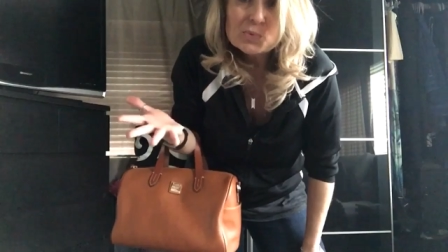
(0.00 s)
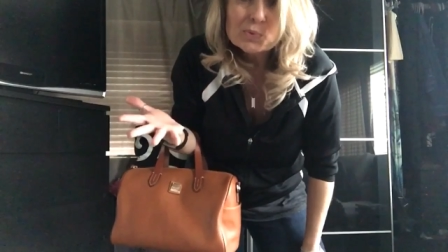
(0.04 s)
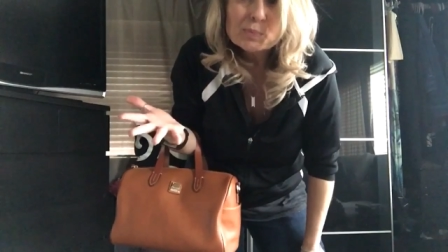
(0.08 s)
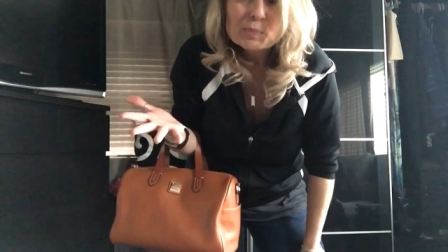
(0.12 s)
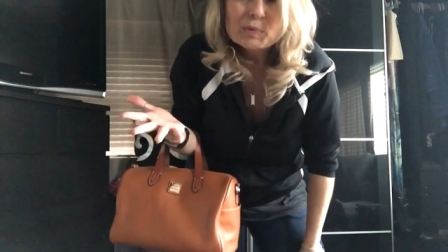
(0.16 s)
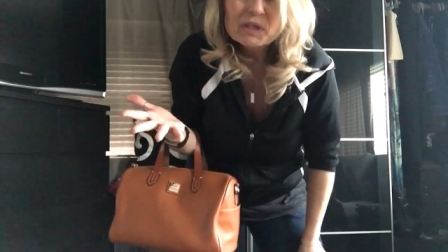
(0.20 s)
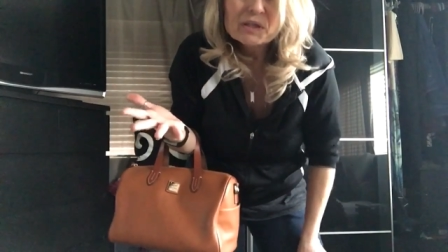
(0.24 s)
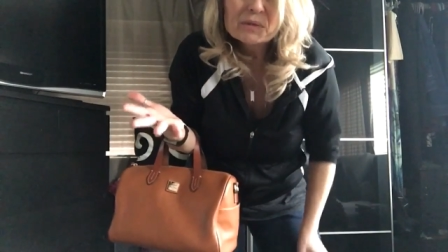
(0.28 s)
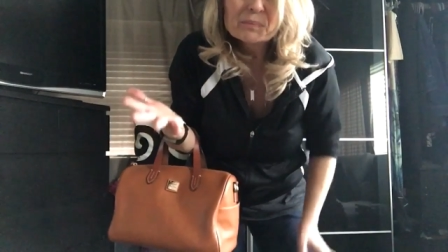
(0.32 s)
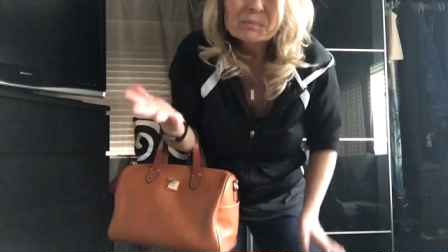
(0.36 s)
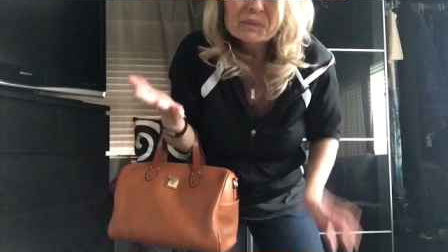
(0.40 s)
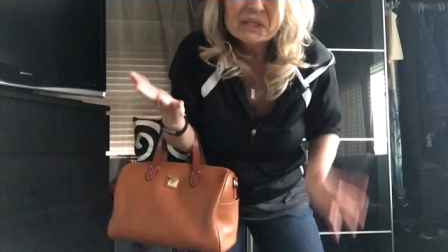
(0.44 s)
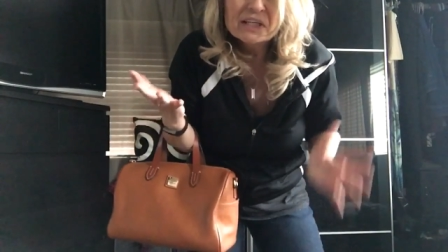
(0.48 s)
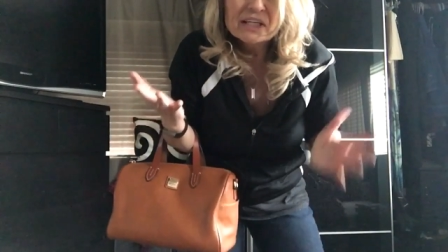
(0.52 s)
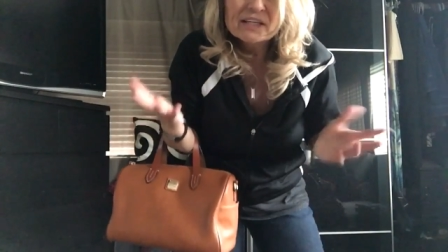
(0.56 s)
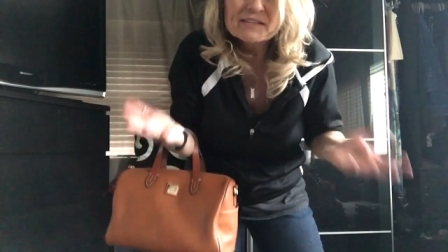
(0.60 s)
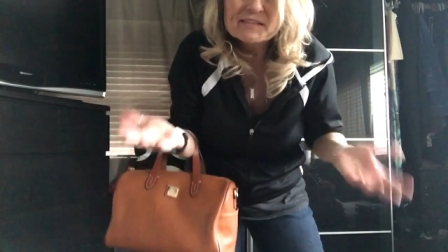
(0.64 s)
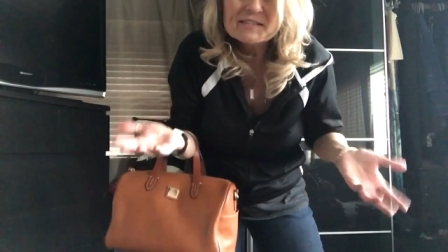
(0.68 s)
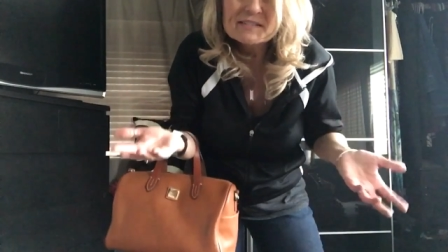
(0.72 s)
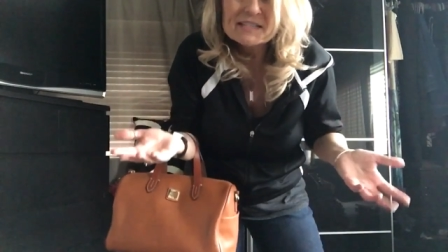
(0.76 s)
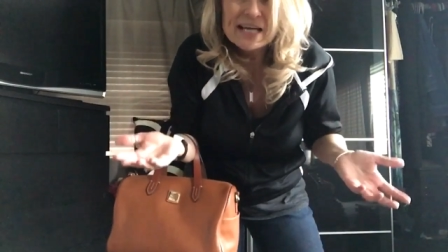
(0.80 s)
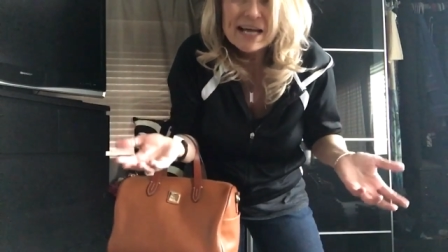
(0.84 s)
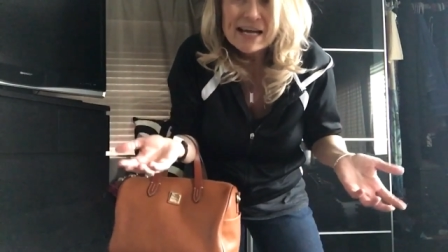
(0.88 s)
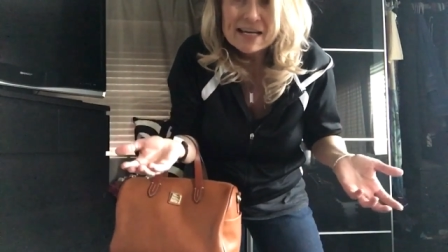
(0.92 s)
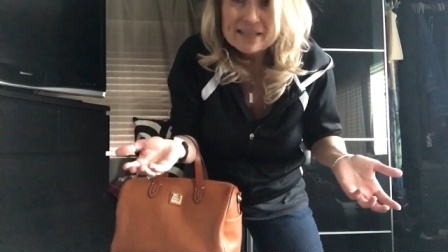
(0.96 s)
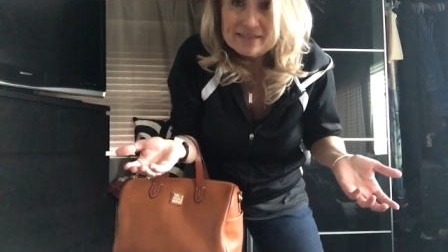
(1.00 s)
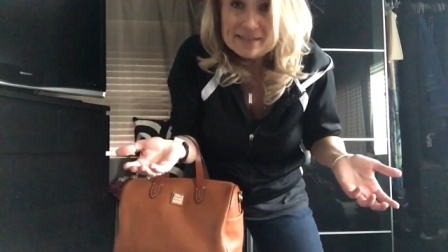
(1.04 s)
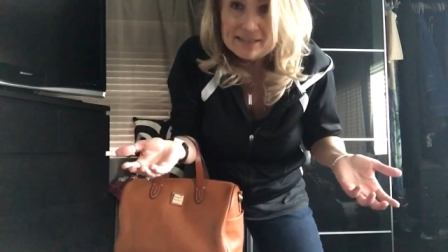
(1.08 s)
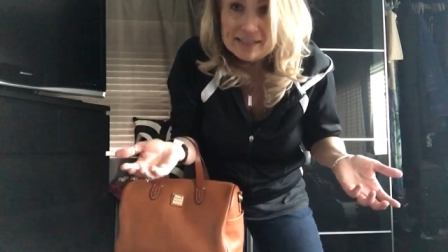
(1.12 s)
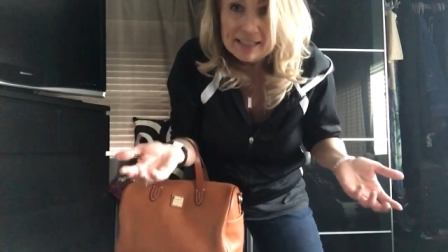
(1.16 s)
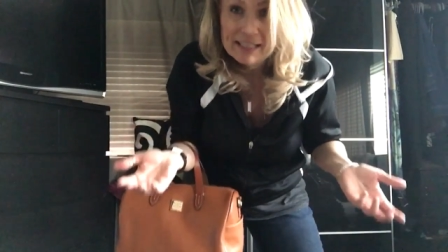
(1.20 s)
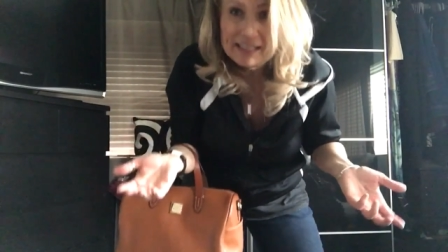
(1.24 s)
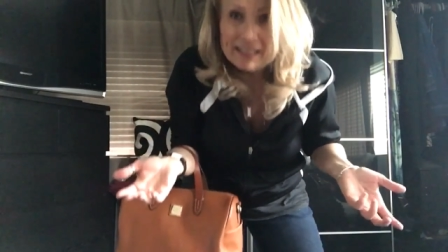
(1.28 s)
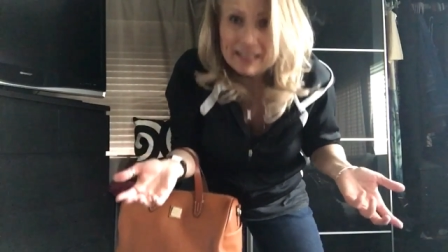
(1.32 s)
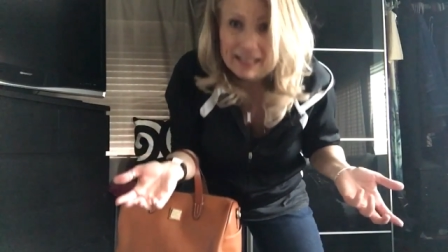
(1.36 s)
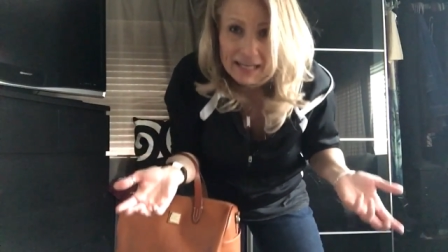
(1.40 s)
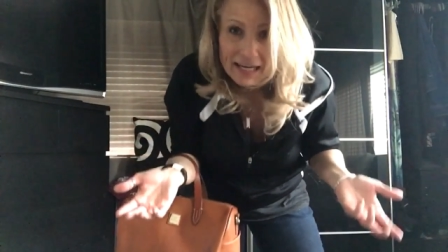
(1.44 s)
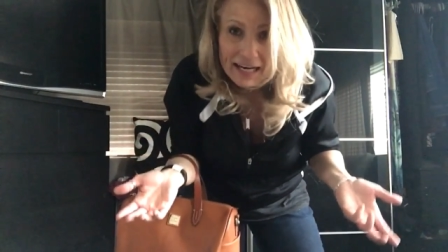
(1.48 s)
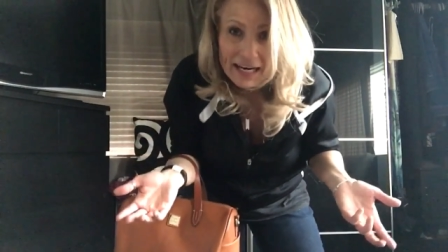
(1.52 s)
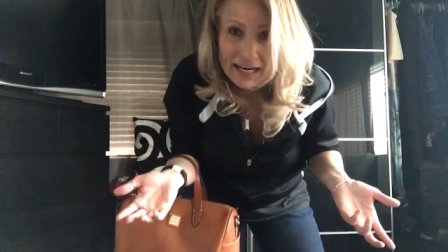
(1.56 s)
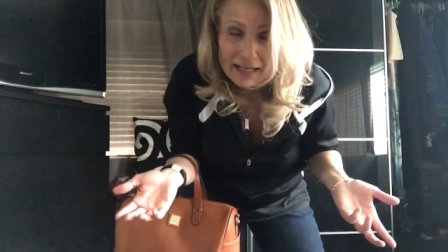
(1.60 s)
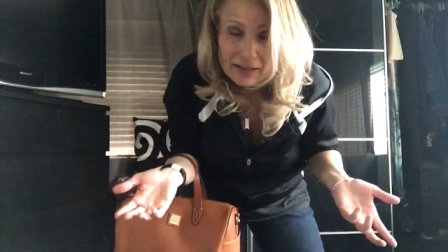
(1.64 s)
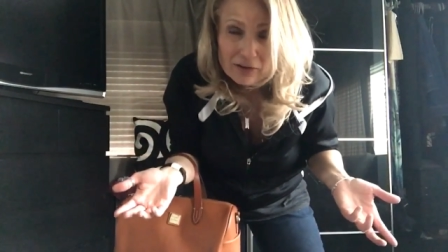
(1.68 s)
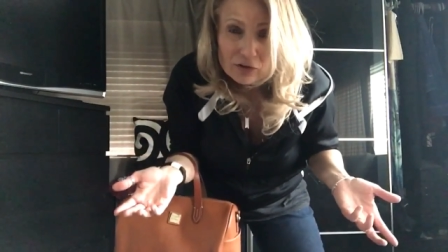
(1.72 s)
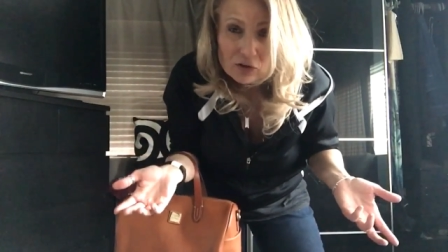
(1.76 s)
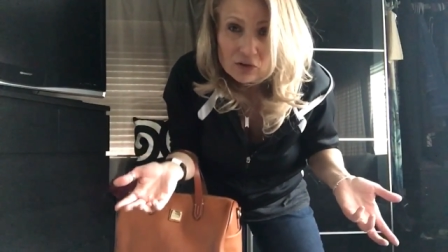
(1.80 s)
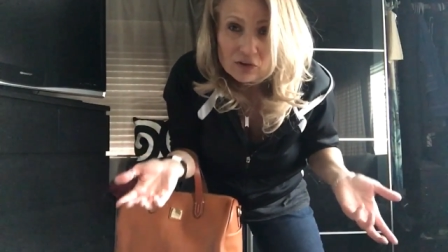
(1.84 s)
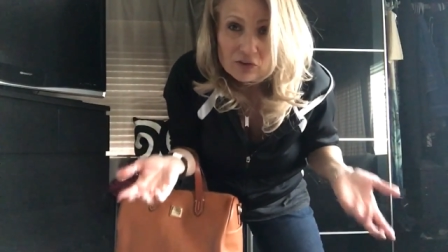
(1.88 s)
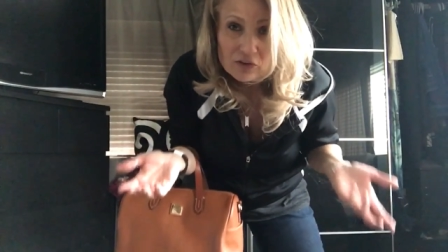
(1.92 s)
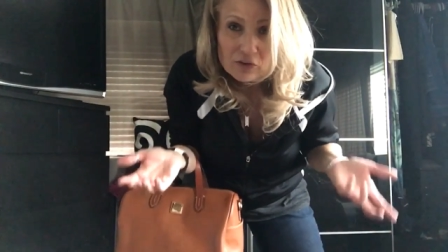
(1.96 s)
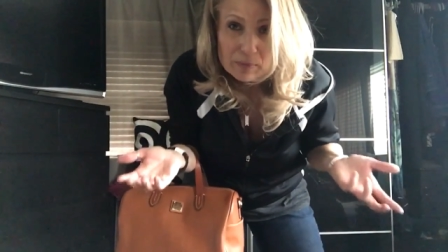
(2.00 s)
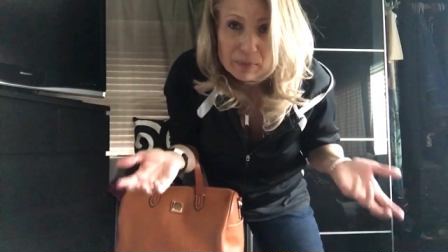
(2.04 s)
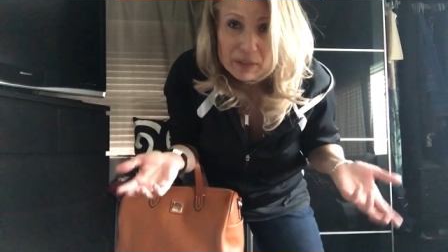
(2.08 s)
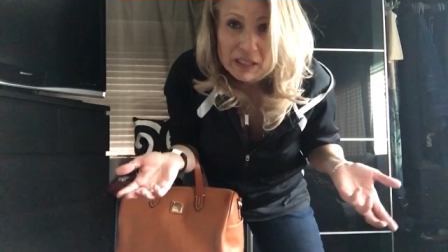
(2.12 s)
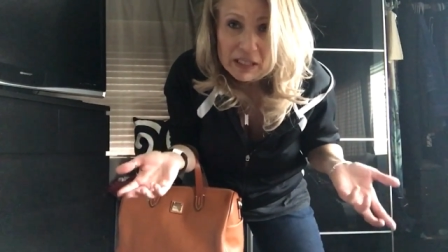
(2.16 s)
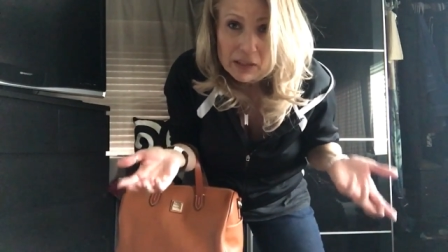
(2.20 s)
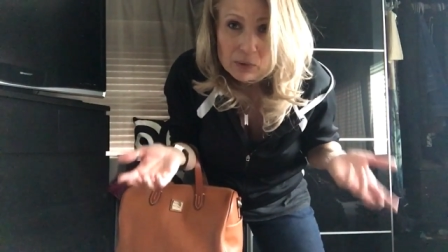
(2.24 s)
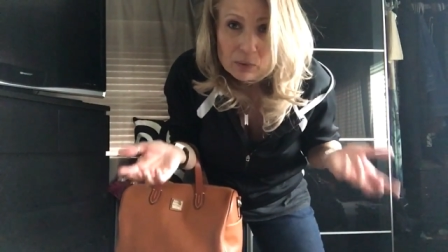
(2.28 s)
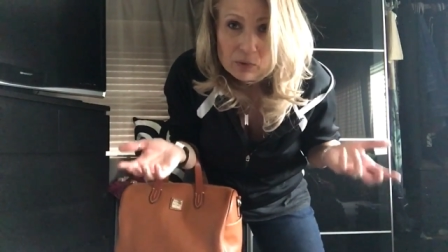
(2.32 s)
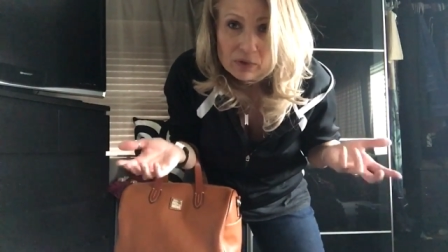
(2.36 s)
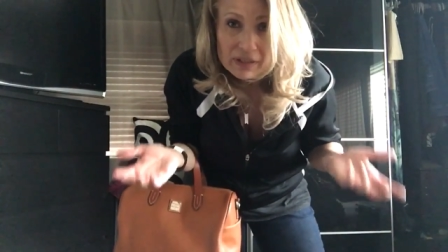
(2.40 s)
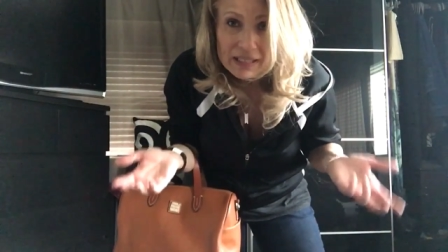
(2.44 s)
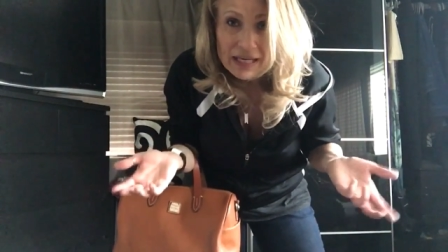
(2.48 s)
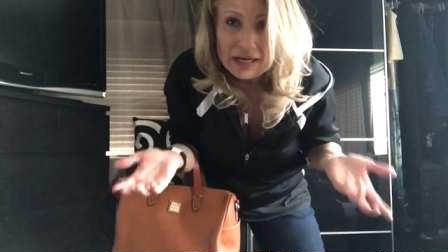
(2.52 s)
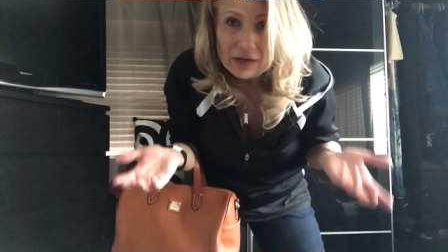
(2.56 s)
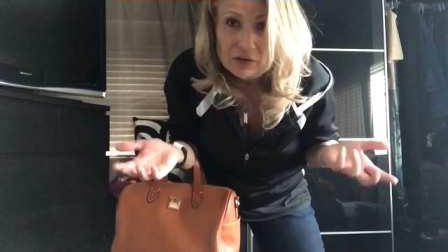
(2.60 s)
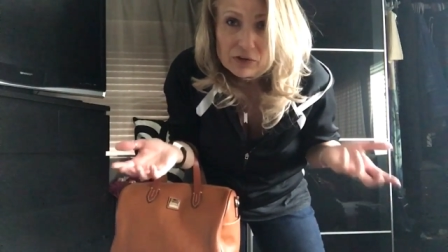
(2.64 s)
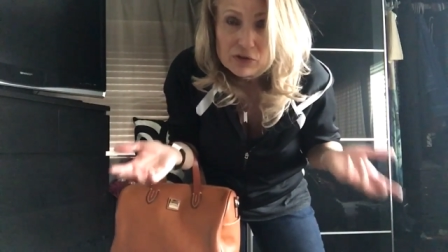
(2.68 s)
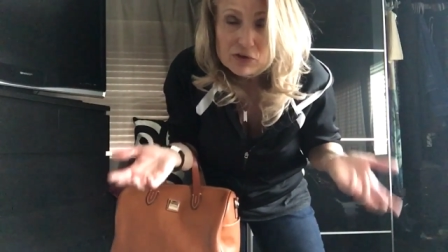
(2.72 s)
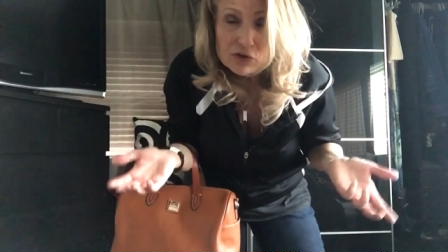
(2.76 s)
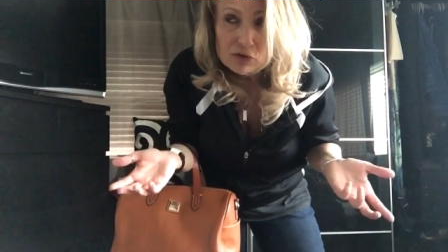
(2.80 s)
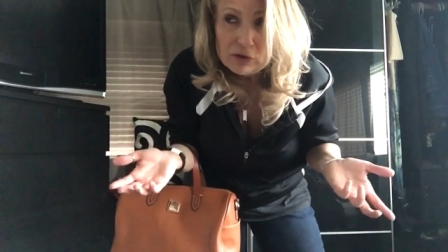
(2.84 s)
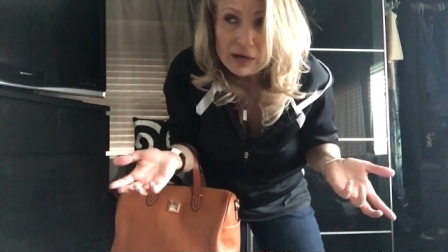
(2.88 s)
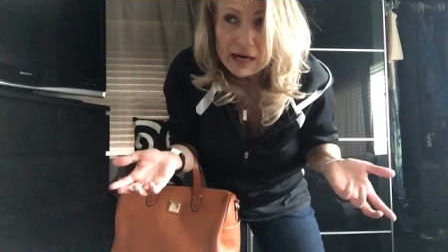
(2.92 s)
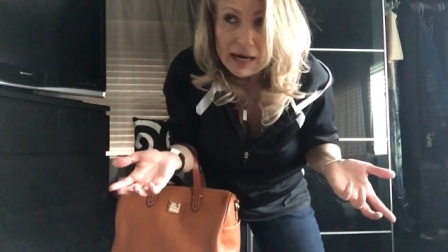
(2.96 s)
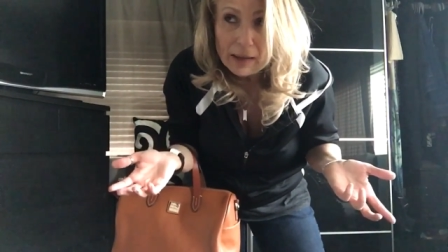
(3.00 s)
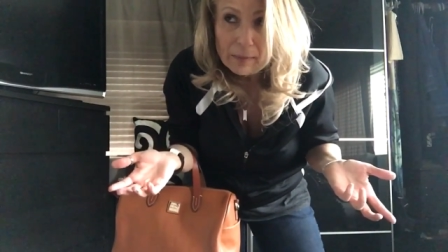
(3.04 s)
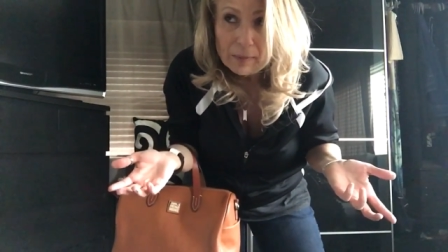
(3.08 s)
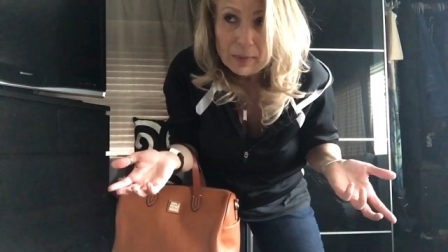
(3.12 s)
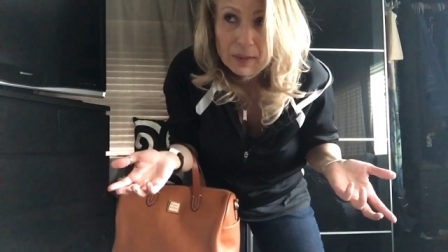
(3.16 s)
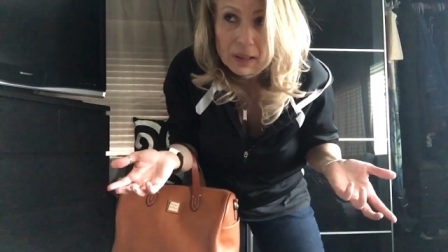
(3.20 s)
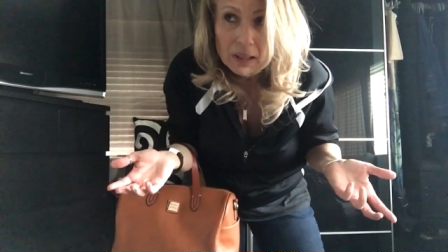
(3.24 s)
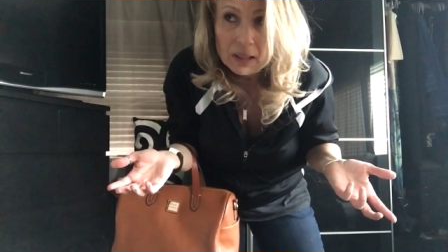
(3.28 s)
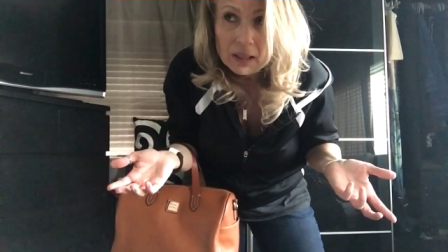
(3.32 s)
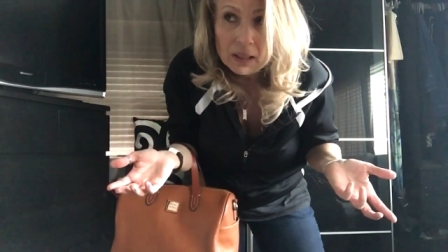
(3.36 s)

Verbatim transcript: would be the biggest test. Can I handle a Speedy without a strap?